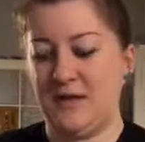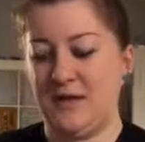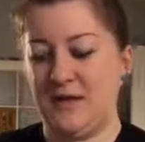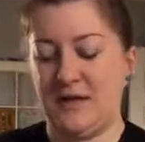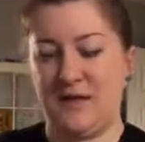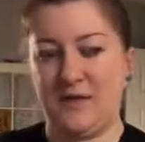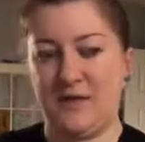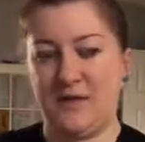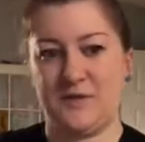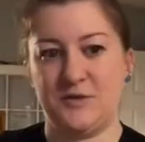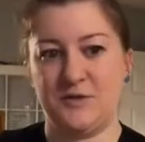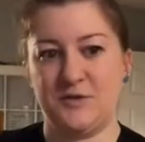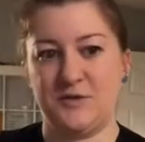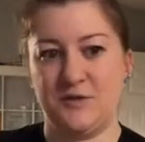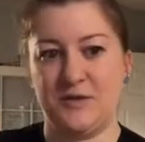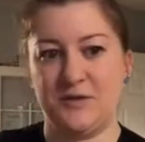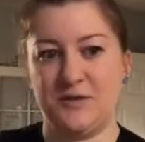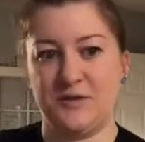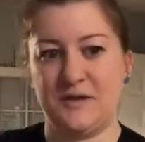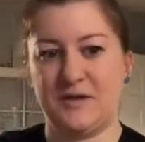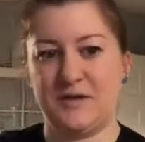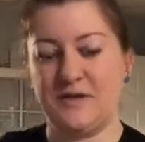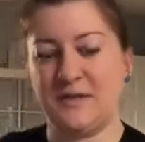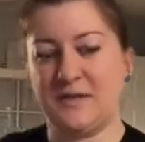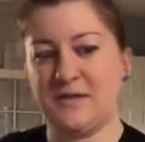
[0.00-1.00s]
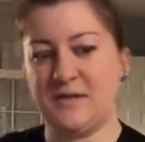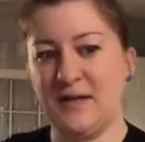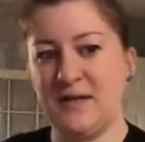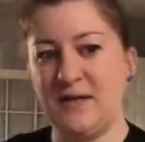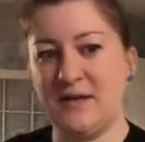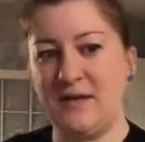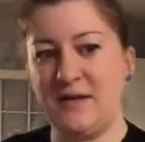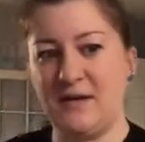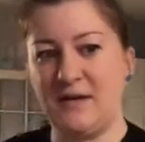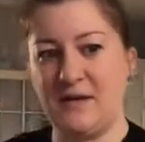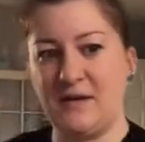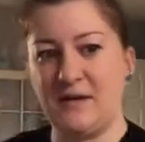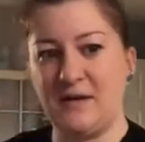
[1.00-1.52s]
And I sort of
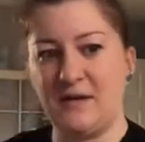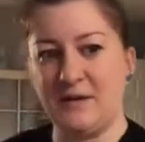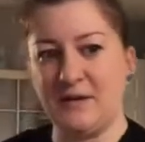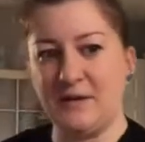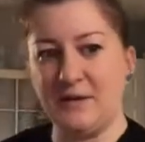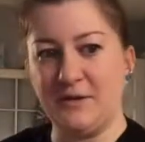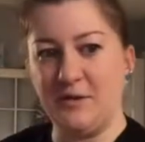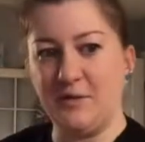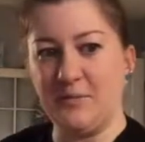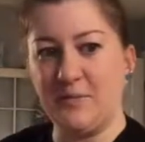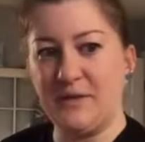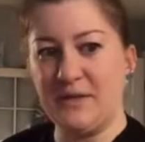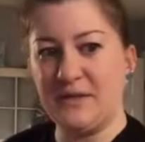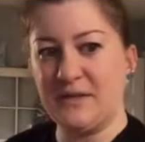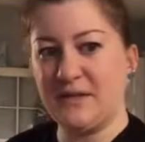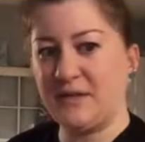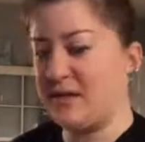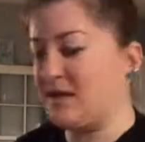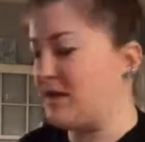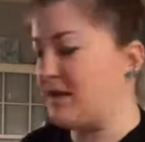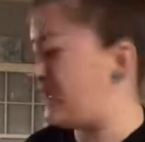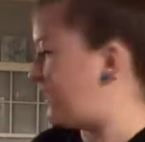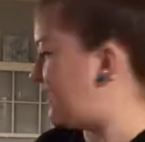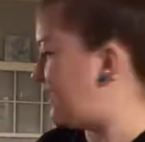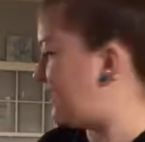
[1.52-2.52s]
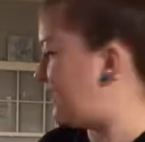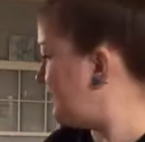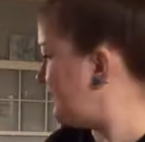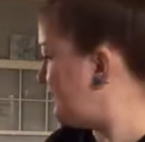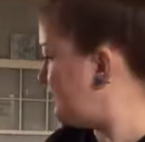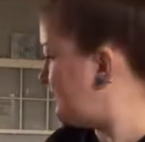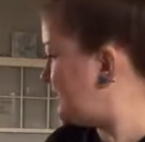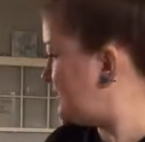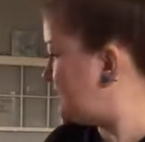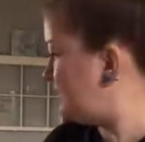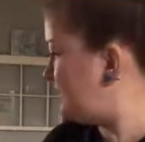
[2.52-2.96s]
extended it a little bit today.